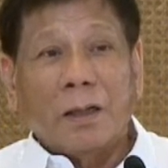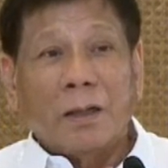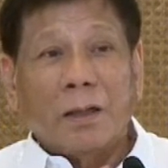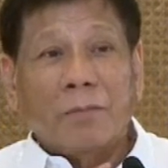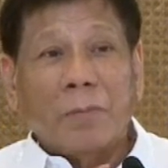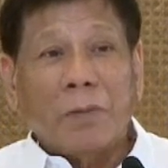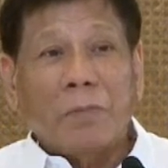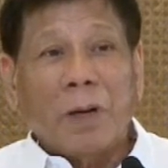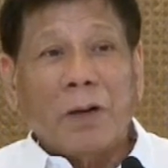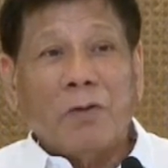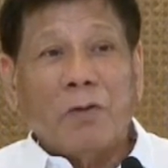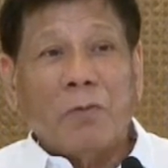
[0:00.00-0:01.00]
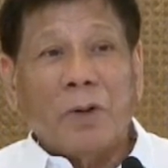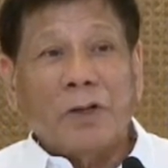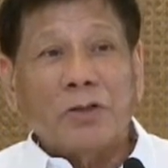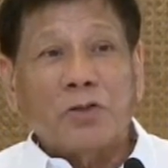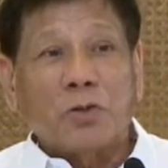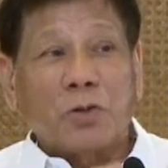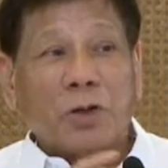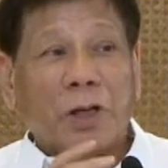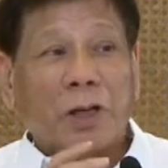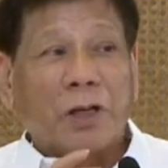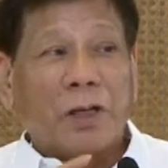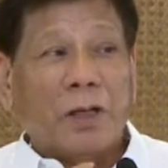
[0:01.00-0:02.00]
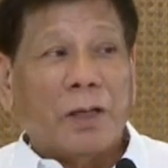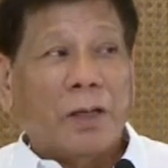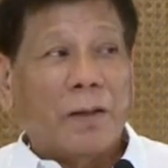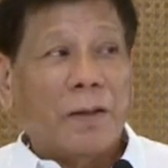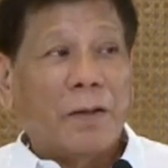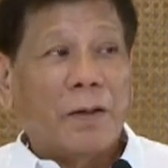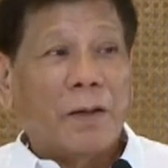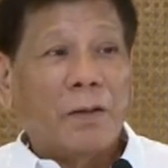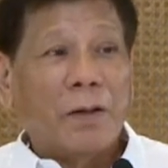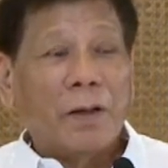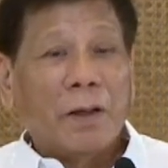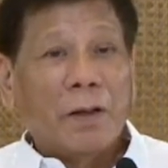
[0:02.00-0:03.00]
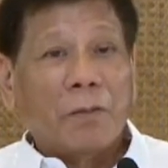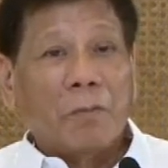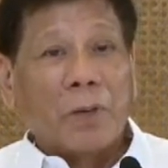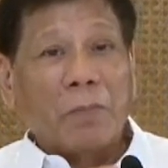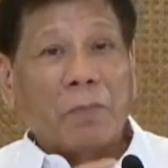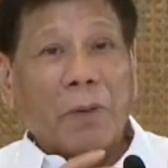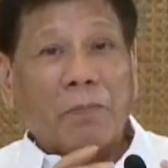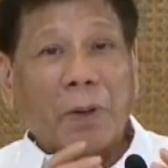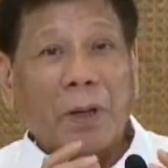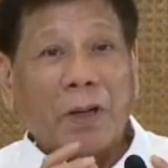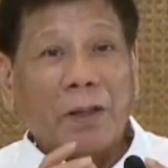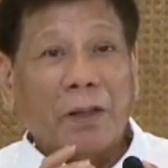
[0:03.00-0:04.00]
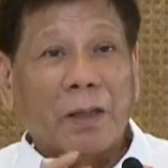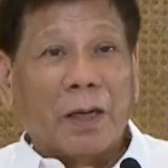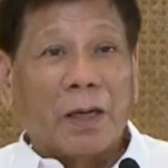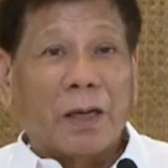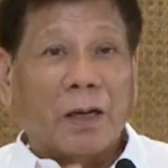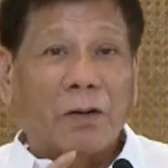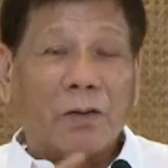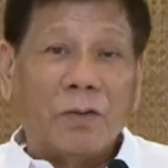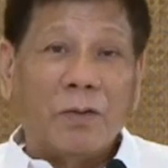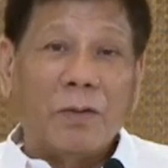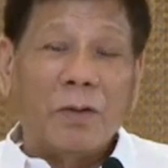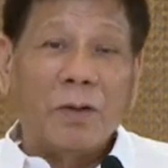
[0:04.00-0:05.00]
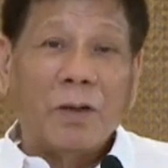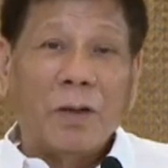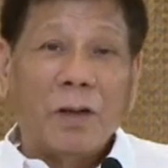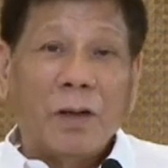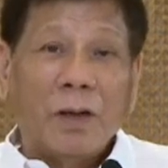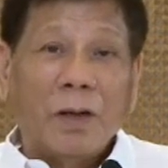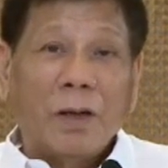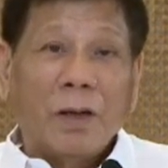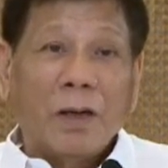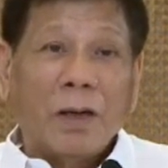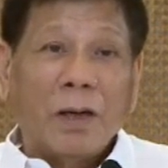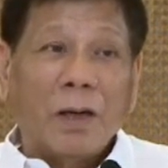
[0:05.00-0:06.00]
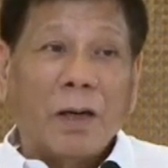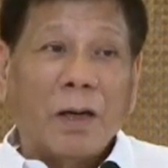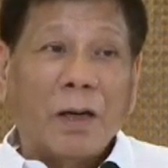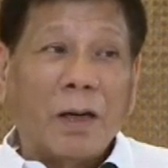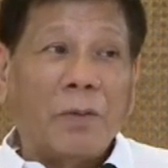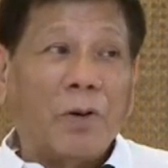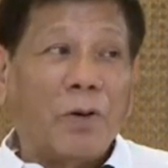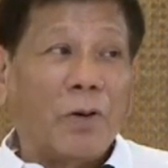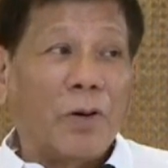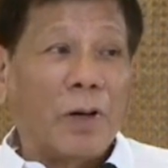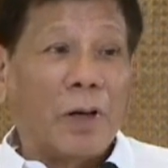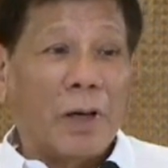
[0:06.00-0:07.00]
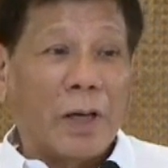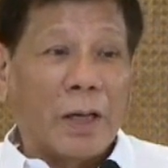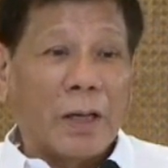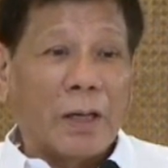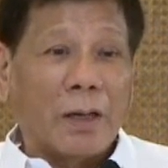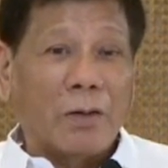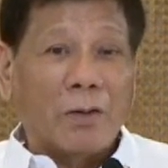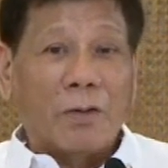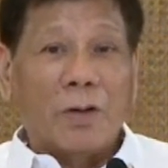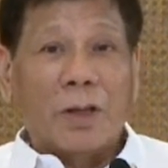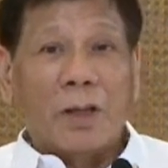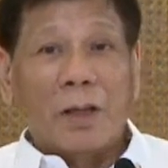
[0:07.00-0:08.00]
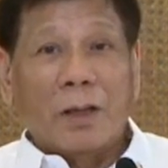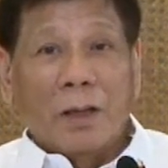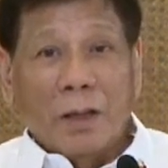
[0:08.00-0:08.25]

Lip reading: May bagong mga istorya na may papalit na ganun. Alam mo, I can only